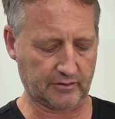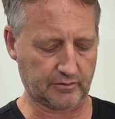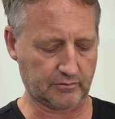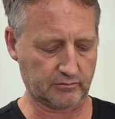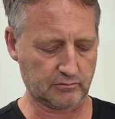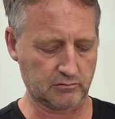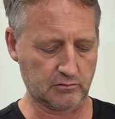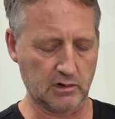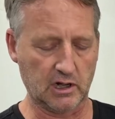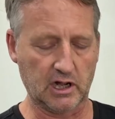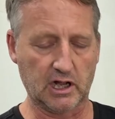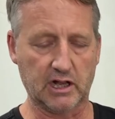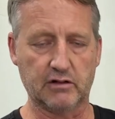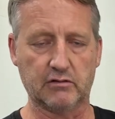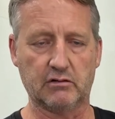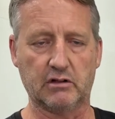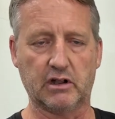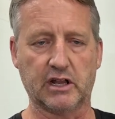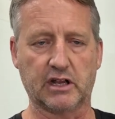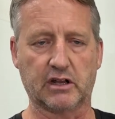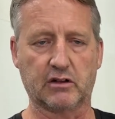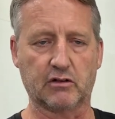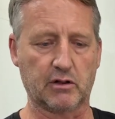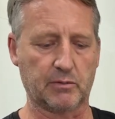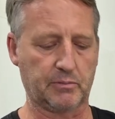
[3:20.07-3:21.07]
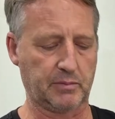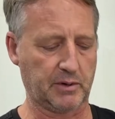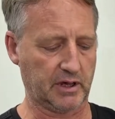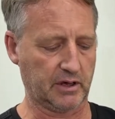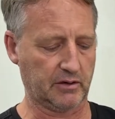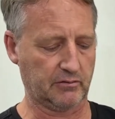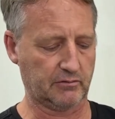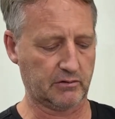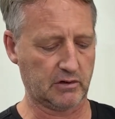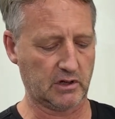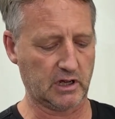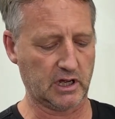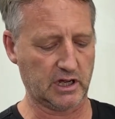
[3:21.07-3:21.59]
really grippy,
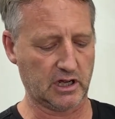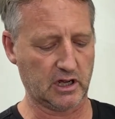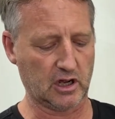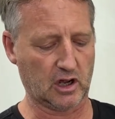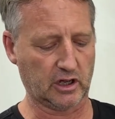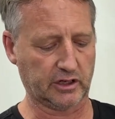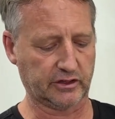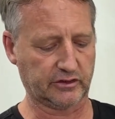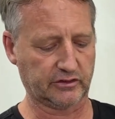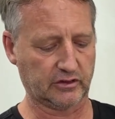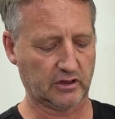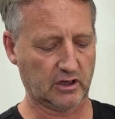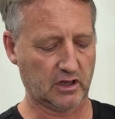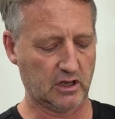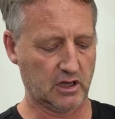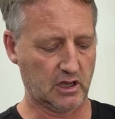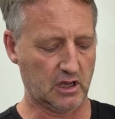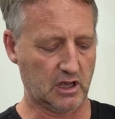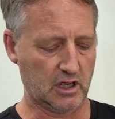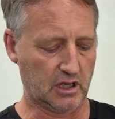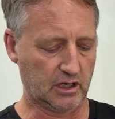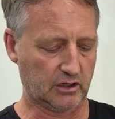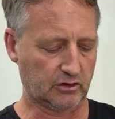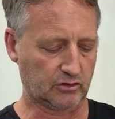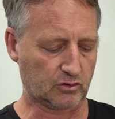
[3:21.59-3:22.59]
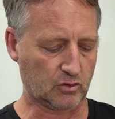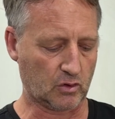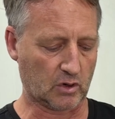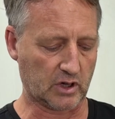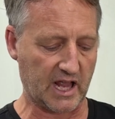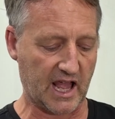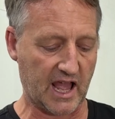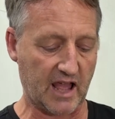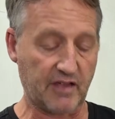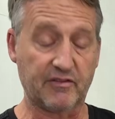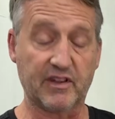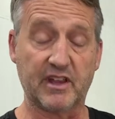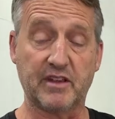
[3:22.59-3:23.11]
really nice. It's quite a
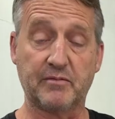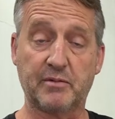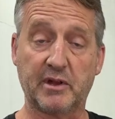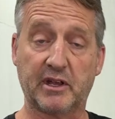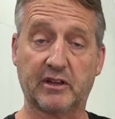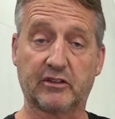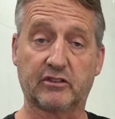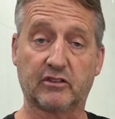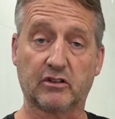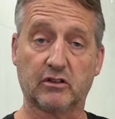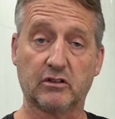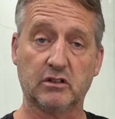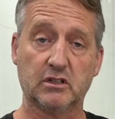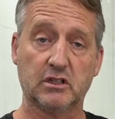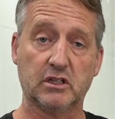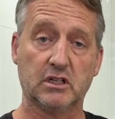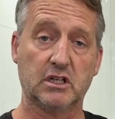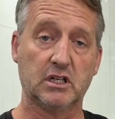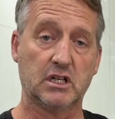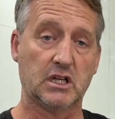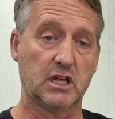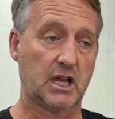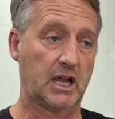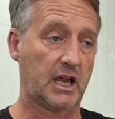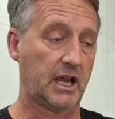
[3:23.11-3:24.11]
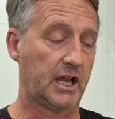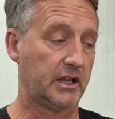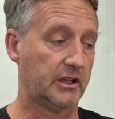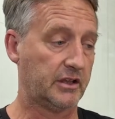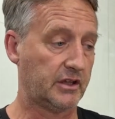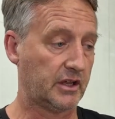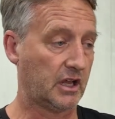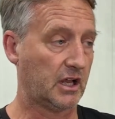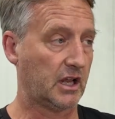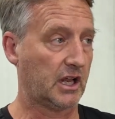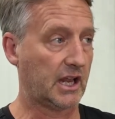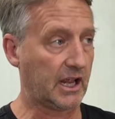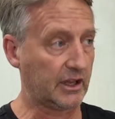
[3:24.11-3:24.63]
heavy pistol and
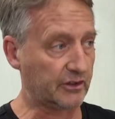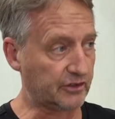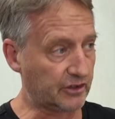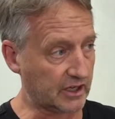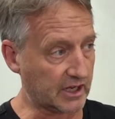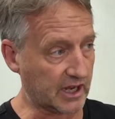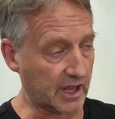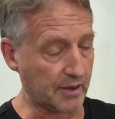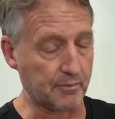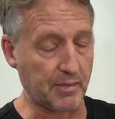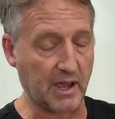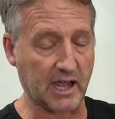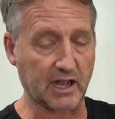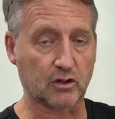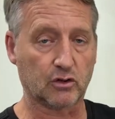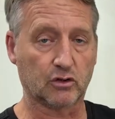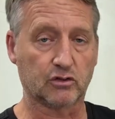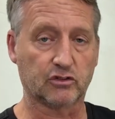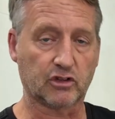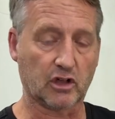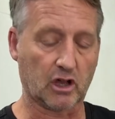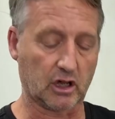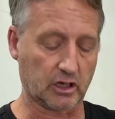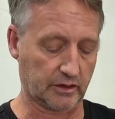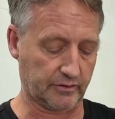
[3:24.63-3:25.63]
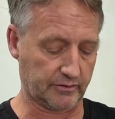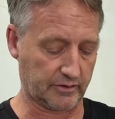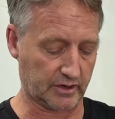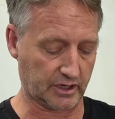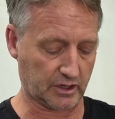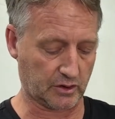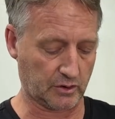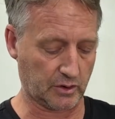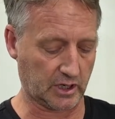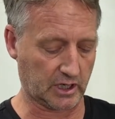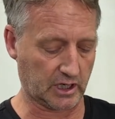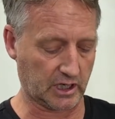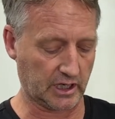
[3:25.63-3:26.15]
allows you to get back on target very
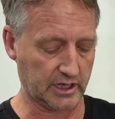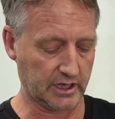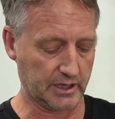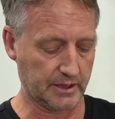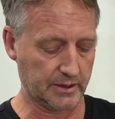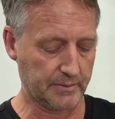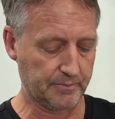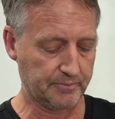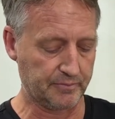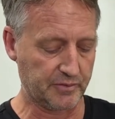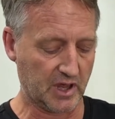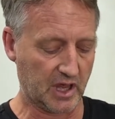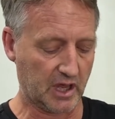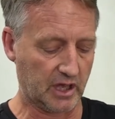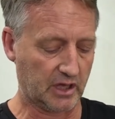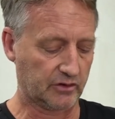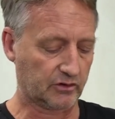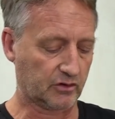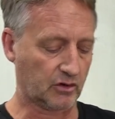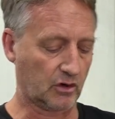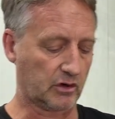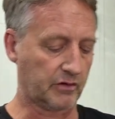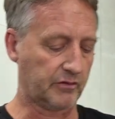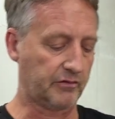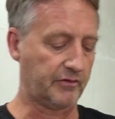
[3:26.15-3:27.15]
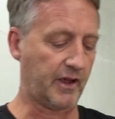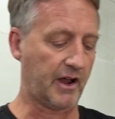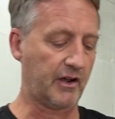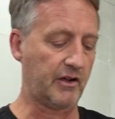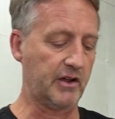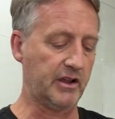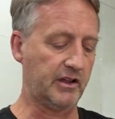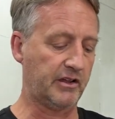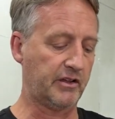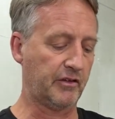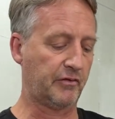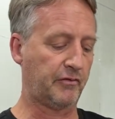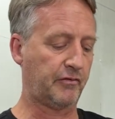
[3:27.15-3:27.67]
quickly. It's got a very
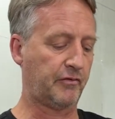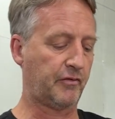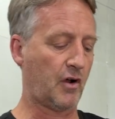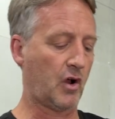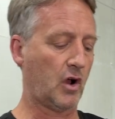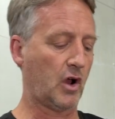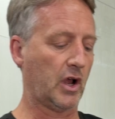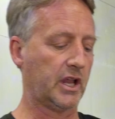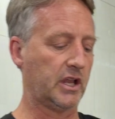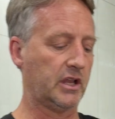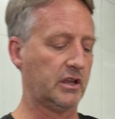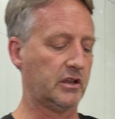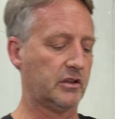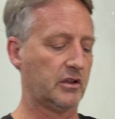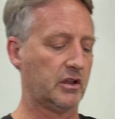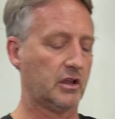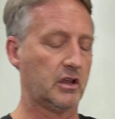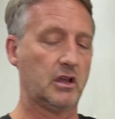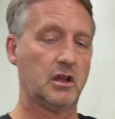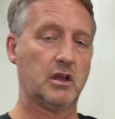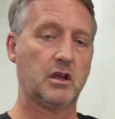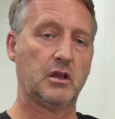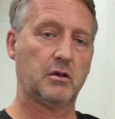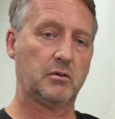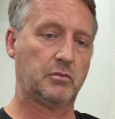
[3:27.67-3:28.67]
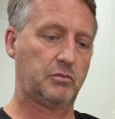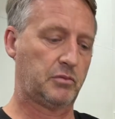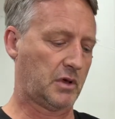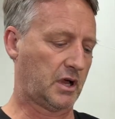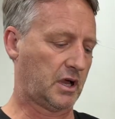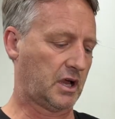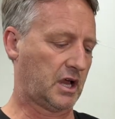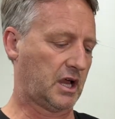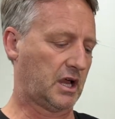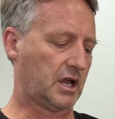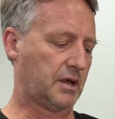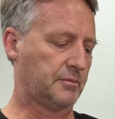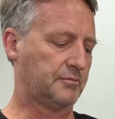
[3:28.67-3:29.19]
defined
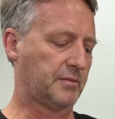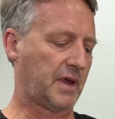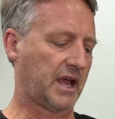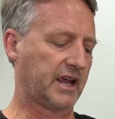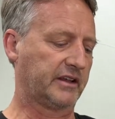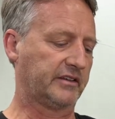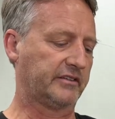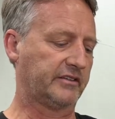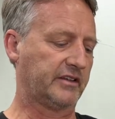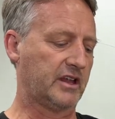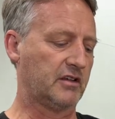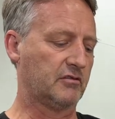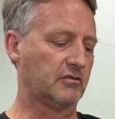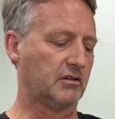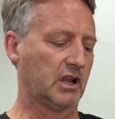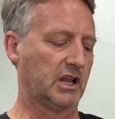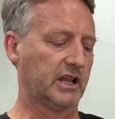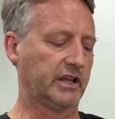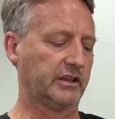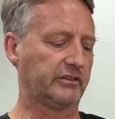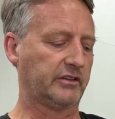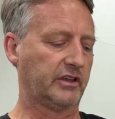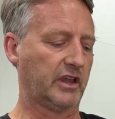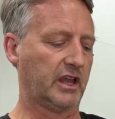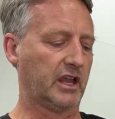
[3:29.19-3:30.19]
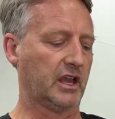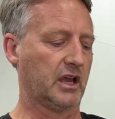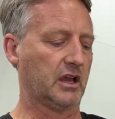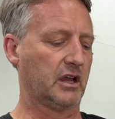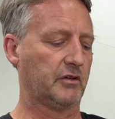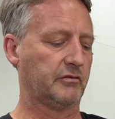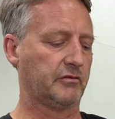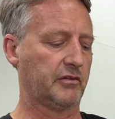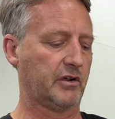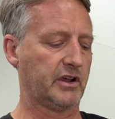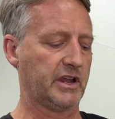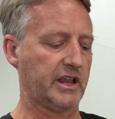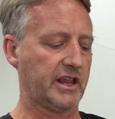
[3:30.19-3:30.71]
magazine release here,
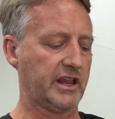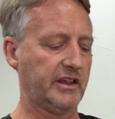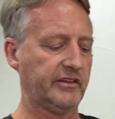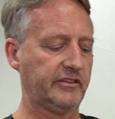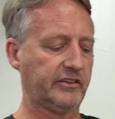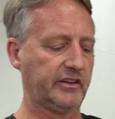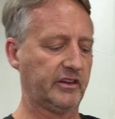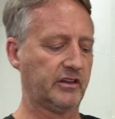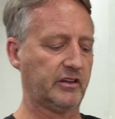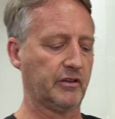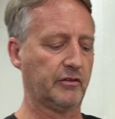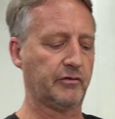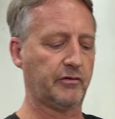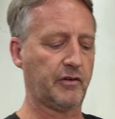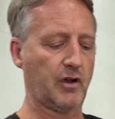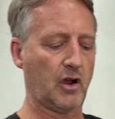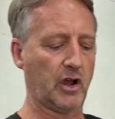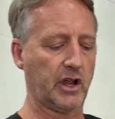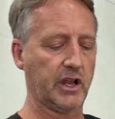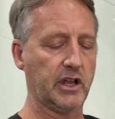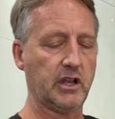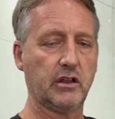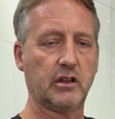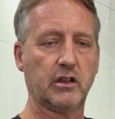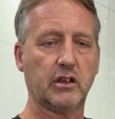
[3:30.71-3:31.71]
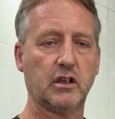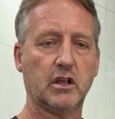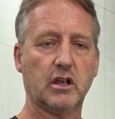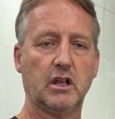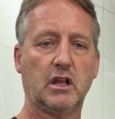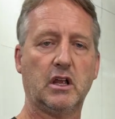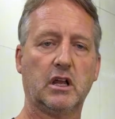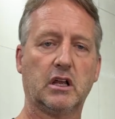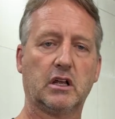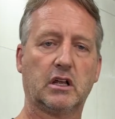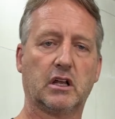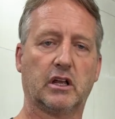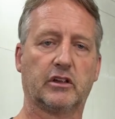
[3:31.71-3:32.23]
very easy to find
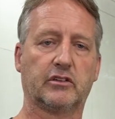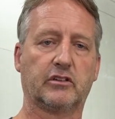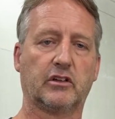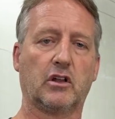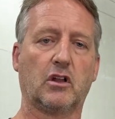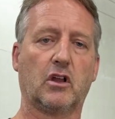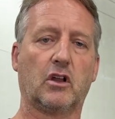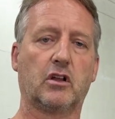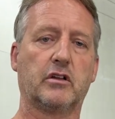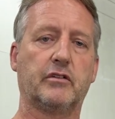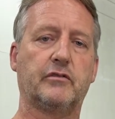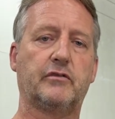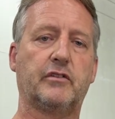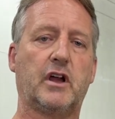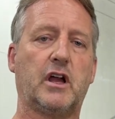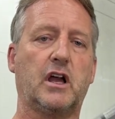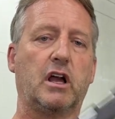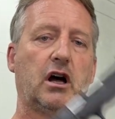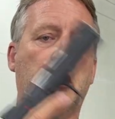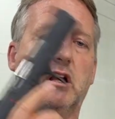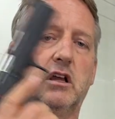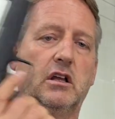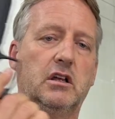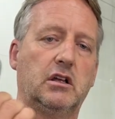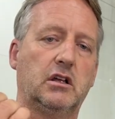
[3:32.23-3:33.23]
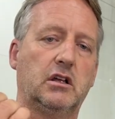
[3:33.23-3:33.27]
because a lot of